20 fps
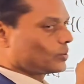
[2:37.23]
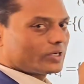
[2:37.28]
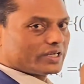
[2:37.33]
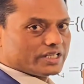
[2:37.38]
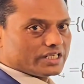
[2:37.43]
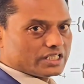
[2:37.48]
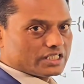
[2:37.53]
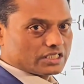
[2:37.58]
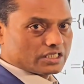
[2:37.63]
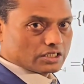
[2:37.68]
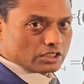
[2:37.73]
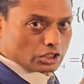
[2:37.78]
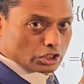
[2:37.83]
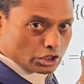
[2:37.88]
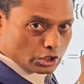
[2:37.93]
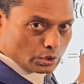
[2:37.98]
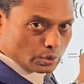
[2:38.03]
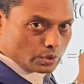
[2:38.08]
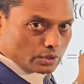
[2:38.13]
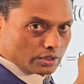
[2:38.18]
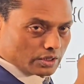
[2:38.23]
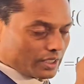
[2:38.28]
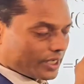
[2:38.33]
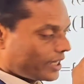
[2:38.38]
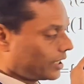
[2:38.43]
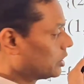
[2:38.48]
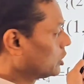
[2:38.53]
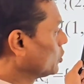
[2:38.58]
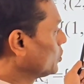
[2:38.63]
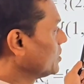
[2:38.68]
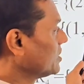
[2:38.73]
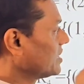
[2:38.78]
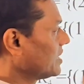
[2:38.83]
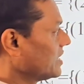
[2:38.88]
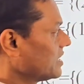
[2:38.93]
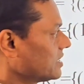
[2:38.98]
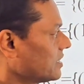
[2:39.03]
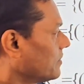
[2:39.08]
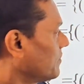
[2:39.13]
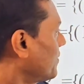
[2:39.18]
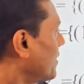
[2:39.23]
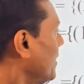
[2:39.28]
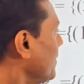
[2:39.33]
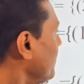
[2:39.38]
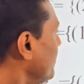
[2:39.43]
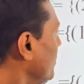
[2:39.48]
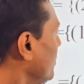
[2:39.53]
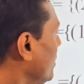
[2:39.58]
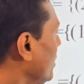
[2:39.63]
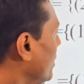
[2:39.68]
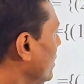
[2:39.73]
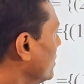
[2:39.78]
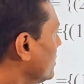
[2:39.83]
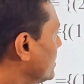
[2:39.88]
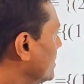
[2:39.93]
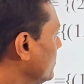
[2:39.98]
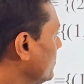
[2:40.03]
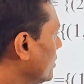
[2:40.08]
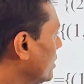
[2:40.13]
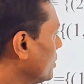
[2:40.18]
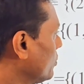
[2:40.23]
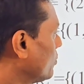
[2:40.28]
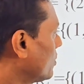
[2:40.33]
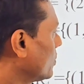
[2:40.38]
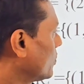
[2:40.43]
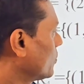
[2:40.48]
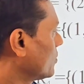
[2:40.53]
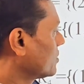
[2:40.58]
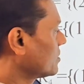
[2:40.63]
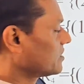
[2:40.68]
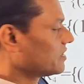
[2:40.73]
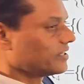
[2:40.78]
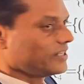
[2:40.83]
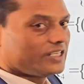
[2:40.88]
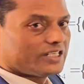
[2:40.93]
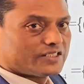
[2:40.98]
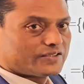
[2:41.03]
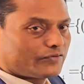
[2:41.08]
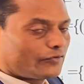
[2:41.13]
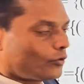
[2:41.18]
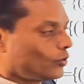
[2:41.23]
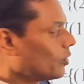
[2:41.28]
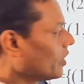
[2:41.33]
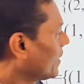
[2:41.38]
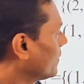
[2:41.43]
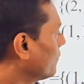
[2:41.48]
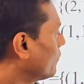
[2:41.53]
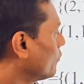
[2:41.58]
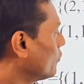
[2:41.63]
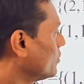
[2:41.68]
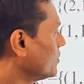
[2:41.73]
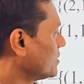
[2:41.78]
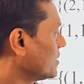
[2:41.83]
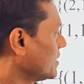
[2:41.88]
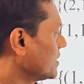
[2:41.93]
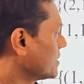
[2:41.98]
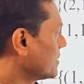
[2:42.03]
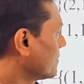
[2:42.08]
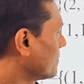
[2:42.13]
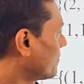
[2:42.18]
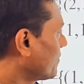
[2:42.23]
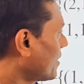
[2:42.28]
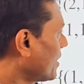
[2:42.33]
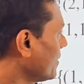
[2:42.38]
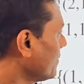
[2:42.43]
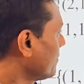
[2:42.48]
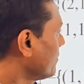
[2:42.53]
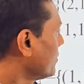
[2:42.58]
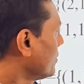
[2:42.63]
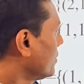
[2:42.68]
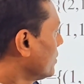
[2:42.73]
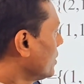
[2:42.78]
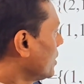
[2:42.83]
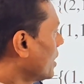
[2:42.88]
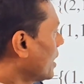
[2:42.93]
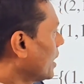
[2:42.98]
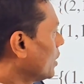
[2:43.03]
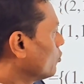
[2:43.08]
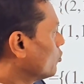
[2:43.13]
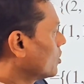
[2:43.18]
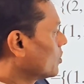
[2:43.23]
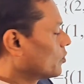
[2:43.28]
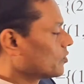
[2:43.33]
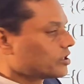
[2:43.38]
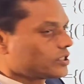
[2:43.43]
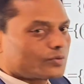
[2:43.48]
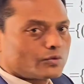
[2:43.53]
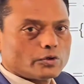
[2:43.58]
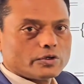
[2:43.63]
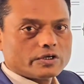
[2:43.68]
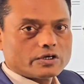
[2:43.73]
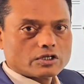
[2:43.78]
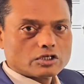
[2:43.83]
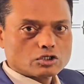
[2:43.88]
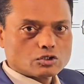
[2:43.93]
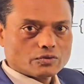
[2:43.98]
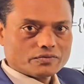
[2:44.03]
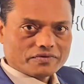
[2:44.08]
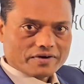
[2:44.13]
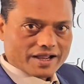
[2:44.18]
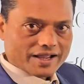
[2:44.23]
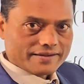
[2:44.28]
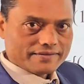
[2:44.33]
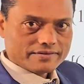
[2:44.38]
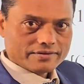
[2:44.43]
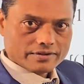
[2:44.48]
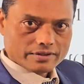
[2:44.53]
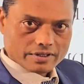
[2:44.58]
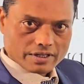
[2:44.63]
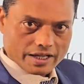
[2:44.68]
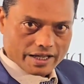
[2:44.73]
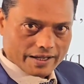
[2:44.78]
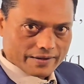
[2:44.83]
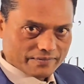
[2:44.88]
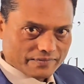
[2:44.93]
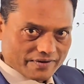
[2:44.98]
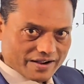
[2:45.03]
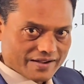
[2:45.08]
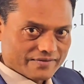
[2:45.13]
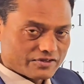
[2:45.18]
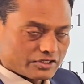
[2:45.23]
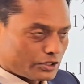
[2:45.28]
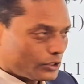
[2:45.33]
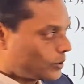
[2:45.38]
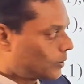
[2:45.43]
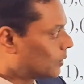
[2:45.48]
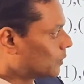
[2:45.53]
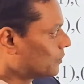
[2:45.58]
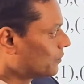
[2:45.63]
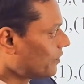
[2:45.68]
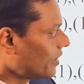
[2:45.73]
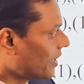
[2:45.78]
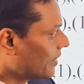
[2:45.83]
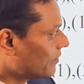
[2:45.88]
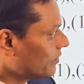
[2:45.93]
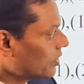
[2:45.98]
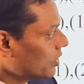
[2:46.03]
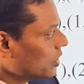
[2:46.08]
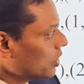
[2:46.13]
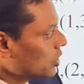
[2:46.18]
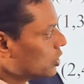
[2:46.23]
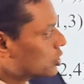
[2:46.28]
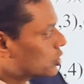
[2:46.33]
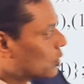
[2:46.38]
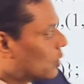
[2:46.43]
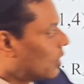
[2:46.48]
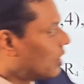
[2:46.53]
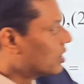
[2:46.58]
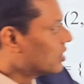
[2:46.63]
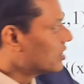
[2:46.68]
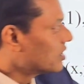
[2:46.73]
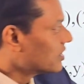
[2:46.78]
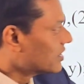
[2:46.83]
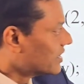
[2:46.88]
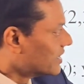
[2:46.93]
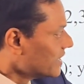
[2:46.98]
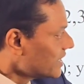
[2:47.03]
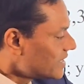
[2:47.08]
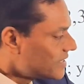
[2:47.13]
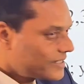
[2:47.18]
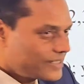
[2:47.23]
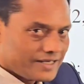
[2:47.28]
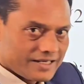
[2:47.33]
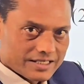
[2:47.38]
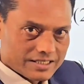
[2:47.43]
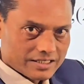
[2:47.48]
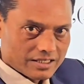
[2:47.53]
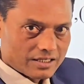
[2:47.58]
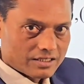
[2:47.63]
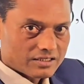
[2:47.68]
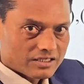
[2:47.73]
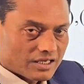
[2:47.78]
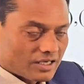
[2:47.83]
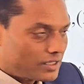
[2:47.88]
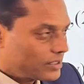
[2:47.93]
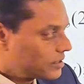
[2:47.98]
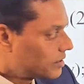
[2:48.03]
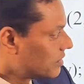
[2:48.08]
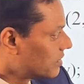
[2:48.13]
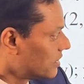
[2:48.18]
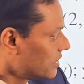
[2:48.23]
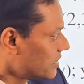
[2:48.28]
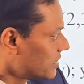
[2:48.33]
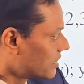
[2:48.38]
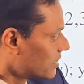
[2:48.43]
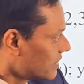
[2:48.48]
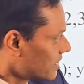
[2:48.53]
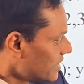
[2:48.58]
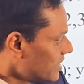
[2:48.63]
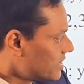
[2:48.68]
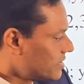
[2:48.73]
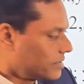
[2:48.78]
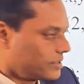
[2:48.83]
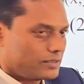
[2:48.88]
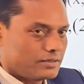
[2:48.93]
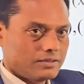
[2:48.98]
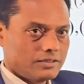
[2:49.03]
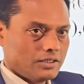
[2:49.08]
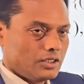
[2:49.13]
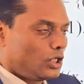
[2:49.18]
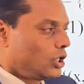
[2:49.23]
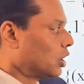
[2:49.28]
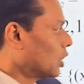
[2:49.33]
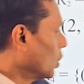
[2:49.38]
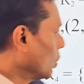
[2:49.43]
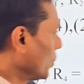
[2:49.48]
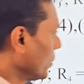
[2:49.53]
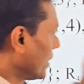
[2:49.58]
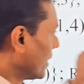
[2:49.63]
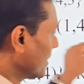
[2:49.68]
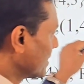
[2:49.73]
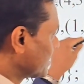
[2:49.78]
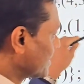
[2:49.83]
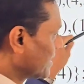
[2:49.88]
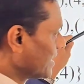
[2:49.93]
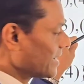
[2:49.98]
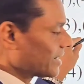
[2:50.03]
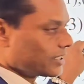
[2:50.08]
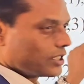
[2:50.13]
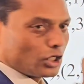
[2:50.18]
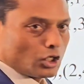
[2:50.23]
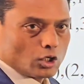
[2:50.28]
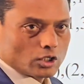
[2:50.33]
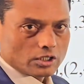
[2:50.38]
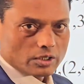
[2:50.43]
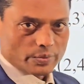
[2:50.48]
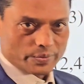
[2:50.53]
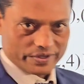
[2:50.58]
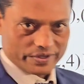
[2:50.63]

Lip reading: 1 is 2 and 2 is less than 5. Similarly, 1 plus 3 is 4 and 4 is less than 5. And 1 plus 4 equals to 5 and 5 is equal to 5. So under this relation, under this condition, we can select the order